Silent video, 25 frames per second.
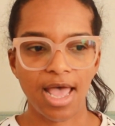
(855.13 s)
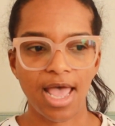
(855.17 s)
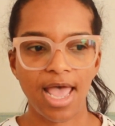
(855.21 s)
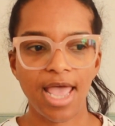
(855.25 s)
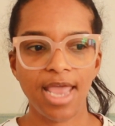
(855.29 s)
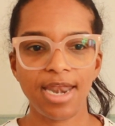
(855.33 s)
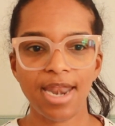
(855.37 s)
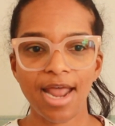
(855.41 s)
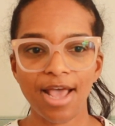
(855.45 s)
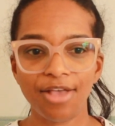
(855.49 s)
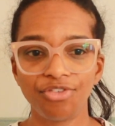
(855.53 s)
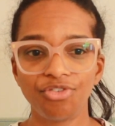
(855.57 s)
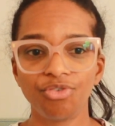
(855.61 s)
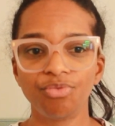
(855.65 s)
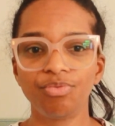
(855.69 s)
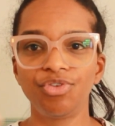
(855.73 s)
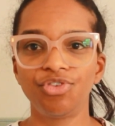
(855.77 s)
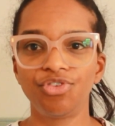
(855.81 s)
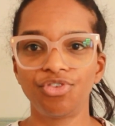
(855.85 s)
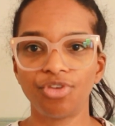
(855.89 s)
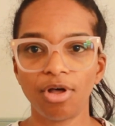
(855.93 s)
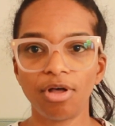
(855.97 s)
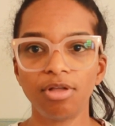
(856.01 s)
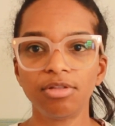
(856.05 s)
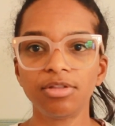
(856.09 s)
And as a
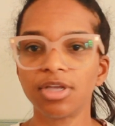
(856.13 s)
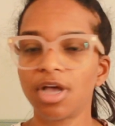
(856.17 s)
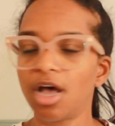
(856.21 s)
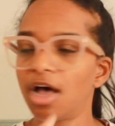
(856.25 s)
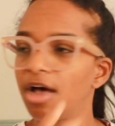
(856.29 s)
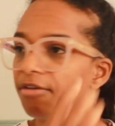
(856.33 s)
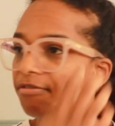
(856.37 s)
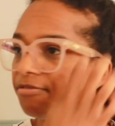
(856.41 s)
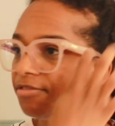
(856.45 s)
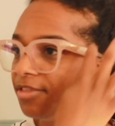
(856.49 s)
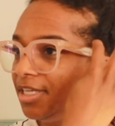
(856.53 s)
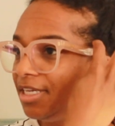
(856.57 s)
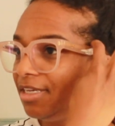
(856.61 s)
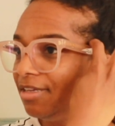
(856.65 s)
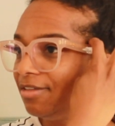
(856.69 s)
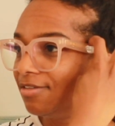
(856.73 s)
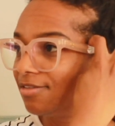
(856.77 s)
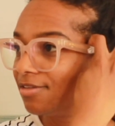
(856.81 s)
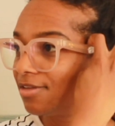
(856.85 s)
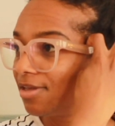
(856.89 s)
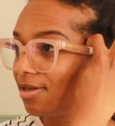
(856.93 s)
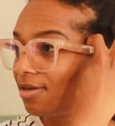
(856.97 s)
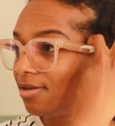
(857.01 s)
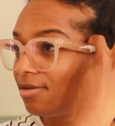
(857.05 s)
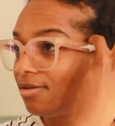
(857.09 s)
result of
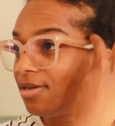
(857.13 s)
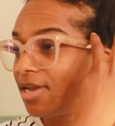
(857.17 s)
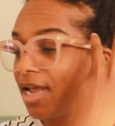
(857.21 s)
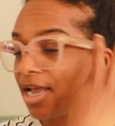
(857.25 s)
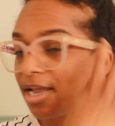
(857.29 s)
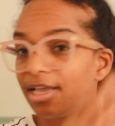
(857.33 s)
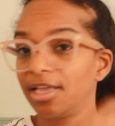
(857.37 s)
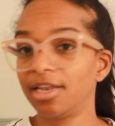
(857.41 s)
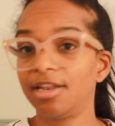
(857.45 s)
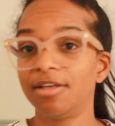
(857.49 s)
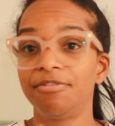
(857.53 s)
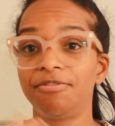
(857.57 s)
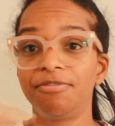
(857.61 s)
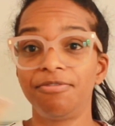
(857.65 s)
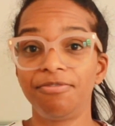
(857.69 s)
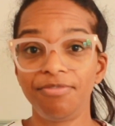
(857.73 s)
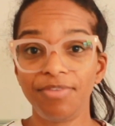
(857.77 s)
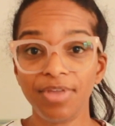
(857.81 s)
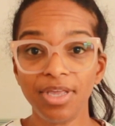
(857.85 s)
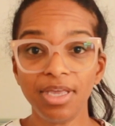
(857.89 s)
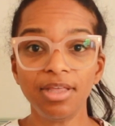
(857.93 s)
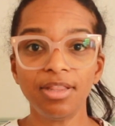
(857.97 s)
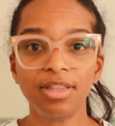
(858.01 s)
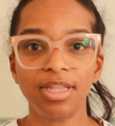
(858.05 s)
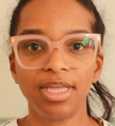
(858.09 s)
these negative
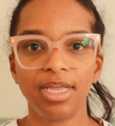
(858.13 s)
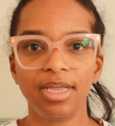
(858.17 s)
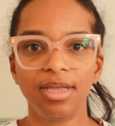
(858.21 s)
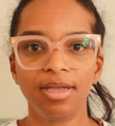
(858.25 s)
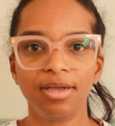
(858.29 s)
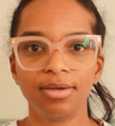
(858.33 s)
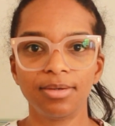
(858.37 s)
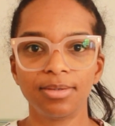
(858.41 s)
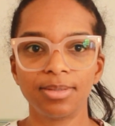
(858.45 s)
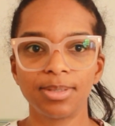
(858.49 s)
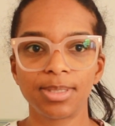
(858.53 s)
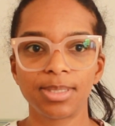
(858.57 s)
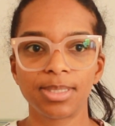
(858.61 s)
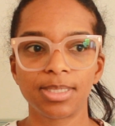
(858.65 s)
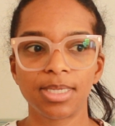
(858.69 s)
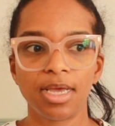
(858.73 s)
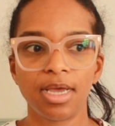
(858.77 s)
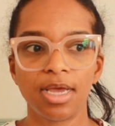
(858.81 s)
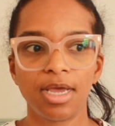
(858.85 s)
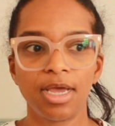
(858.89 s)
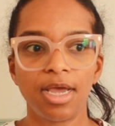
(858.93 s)
feelings,